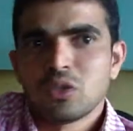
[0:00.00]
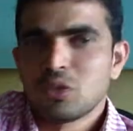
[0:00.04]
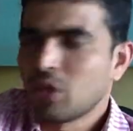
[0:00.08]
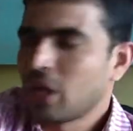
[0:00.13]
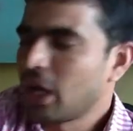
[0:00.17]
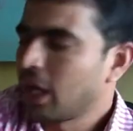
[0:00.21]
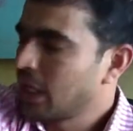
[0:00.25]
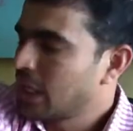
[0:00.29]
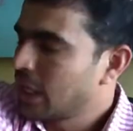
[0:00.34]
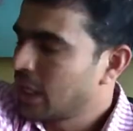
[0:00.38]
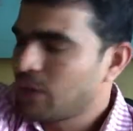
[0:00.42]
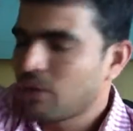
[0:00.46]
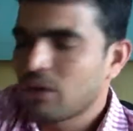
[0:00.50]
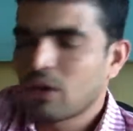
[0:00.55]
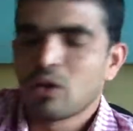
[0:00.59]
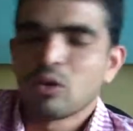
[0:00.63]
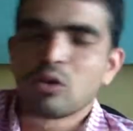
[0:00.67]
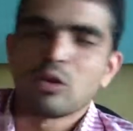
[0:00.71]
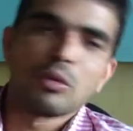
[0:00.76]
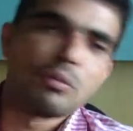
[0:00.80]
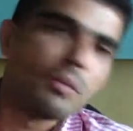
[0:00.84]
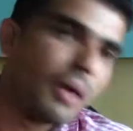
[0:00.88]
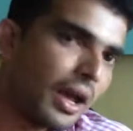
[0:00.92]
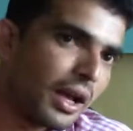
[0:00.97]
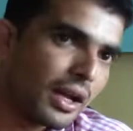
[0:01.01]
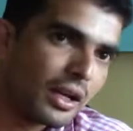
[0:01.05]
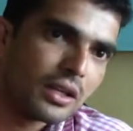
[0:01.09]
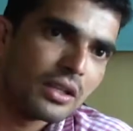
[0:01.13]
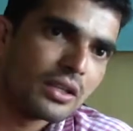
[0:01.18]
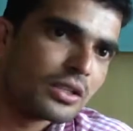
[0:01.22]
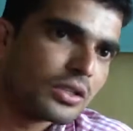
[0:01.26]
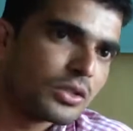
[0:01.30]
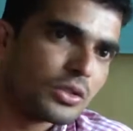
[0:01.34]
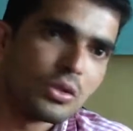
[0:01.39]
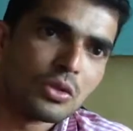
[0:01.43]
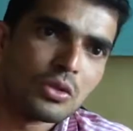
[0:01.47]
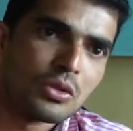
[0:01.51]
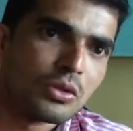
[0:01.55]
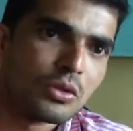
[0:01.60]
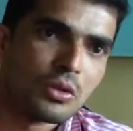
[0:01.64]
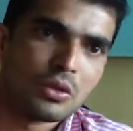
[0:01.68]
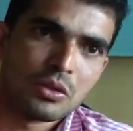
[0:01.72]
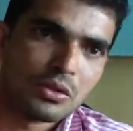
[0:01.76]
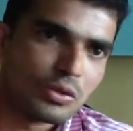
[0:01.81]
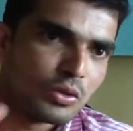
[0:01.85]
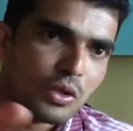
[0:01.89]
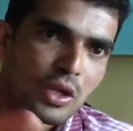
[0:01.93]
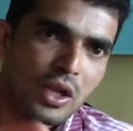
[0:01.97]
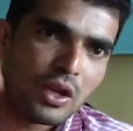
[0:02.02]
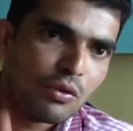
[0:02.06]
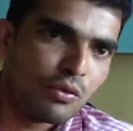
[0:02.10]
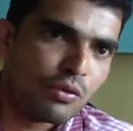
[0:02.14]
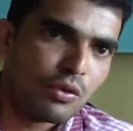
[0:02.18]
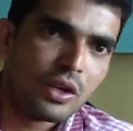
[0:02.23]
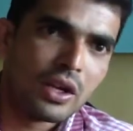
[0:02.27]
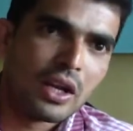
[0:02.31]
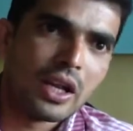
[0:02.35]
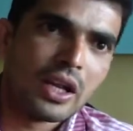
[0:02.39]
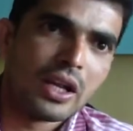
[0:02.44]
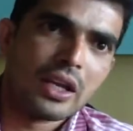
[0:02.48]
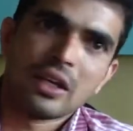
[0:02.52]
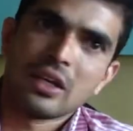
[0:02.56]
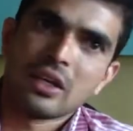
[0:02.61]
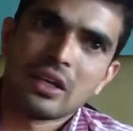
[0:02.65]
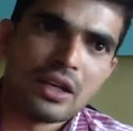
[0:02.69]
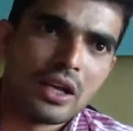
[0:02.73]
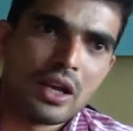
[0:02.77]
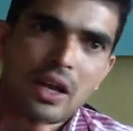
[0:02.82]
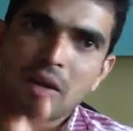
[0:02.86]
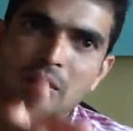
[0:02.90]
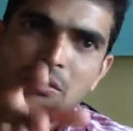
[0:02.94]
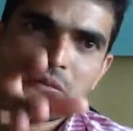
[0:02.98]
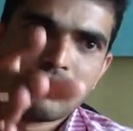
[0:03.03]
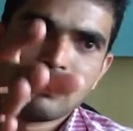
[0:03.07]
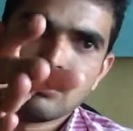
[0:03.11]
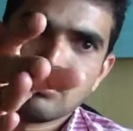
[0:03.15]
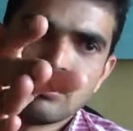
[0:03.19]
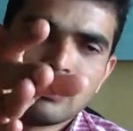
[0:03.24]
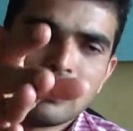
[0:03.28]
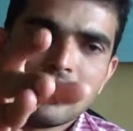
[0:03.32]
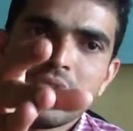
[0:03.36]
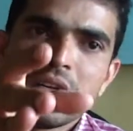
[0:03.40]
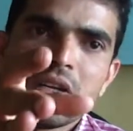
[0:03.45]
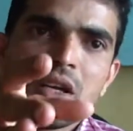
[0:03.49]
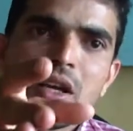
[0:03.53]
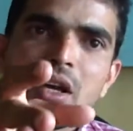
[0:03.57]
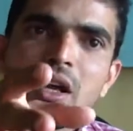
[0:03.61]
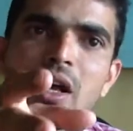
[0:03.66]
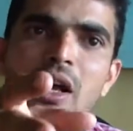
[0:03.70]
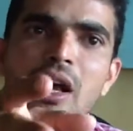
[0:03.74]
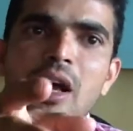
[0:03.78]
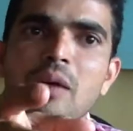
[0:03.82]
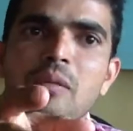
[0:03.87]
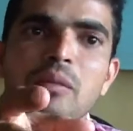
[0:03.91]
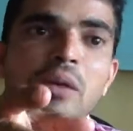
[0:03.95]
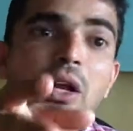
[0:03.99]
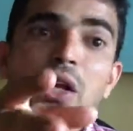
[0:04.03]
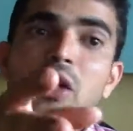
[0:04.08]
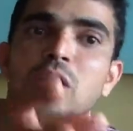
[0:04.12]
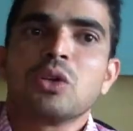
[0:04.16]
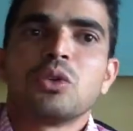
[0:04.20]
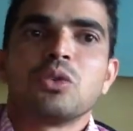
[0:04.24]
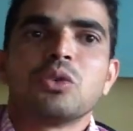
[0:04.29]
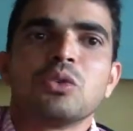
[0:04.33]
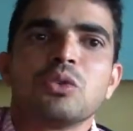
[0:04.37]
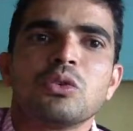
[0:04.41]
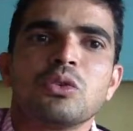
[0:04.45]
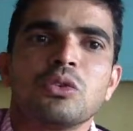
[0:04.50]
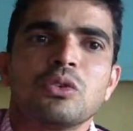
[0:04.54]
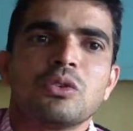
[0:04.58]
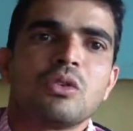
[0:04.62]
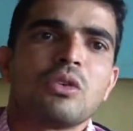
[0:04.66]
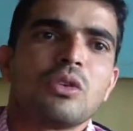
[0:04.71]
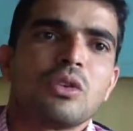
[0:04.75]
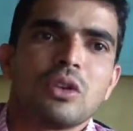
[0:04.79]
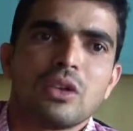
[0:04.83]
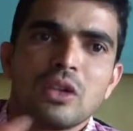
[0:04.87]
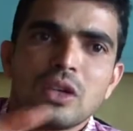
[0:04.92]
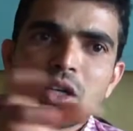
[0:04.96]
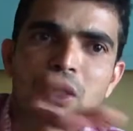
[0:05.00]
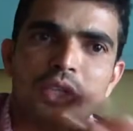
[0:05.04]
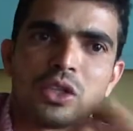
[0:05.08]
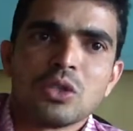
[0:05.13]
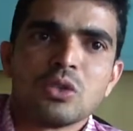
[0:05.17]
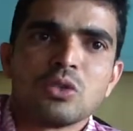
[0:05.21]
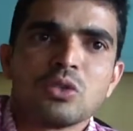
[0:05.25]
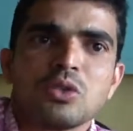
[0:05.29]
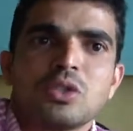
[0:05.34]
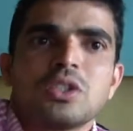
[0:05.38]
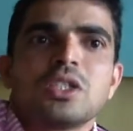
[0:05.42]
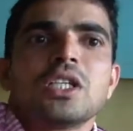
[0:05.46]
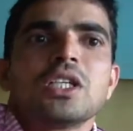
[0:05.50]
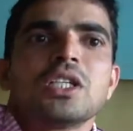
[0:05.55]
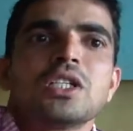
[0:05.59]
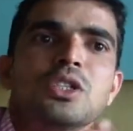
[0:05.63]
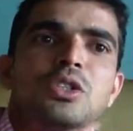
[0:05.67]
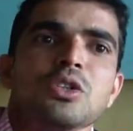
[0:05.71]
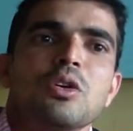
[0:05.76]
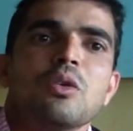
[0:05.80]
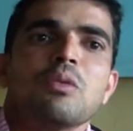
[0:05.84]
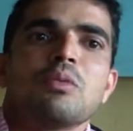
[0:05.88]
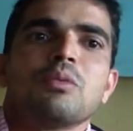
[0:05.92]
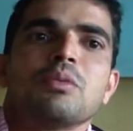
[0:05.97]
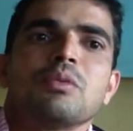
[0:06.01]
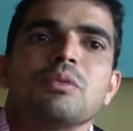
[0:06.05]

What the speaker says: So I never looked back. So today I feel like I'm lucky to get into sales job.